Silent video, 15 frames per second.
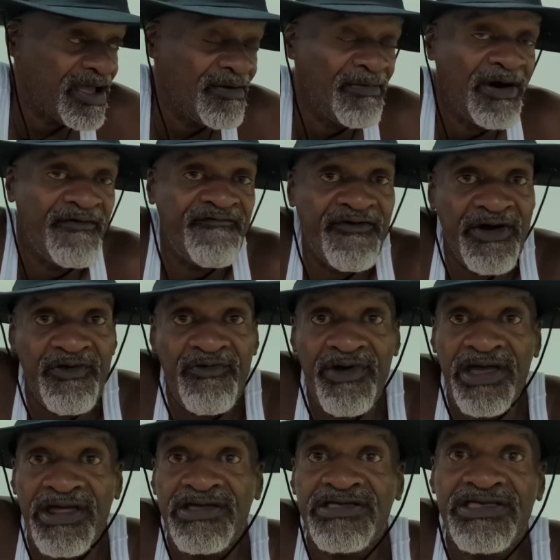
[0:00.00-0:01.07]
Bring a
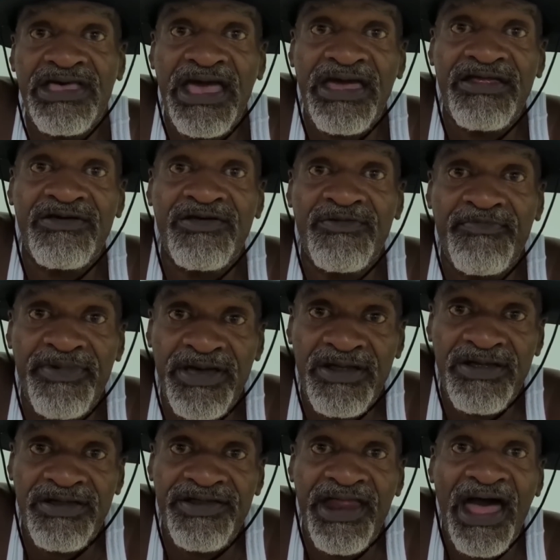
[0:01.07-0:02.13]
motherfucker around the side of
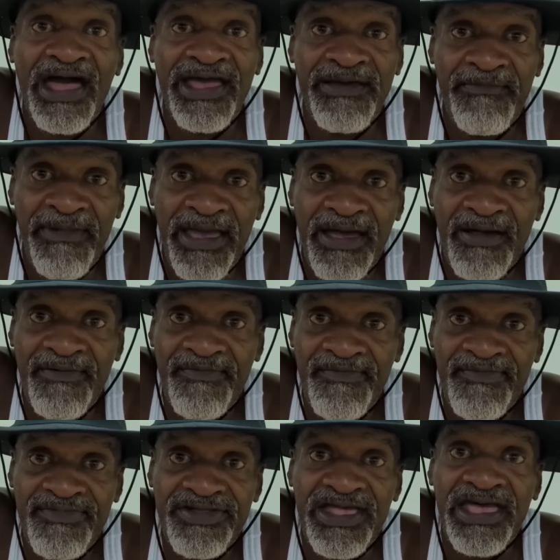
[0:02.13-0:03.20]
the building, knock him
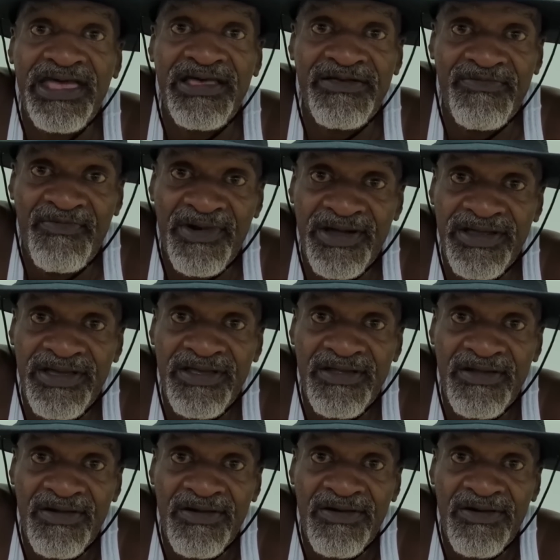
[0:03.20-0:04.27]
out, take his
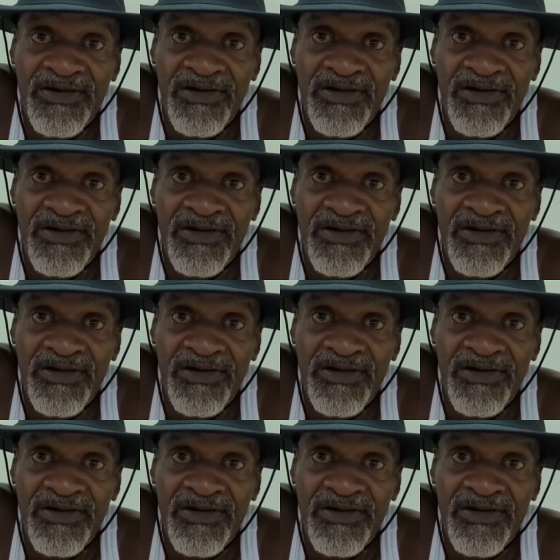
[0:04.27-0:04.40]
money.